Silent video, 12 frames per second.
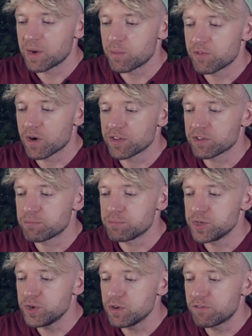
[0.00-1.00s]
And then we've got this
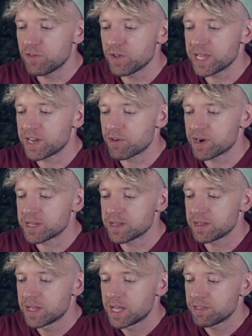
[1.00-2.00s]
beautiful
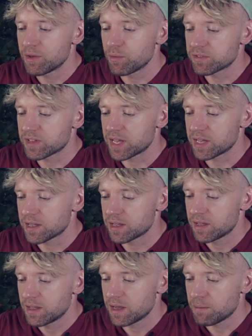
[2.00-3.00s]
iterator that will take
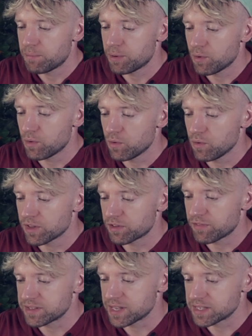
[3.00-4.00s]
and put all
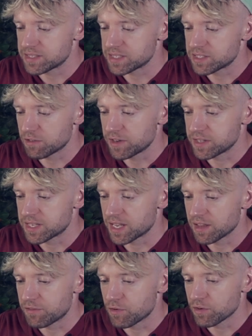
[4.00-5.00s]
this fantastic stuff here together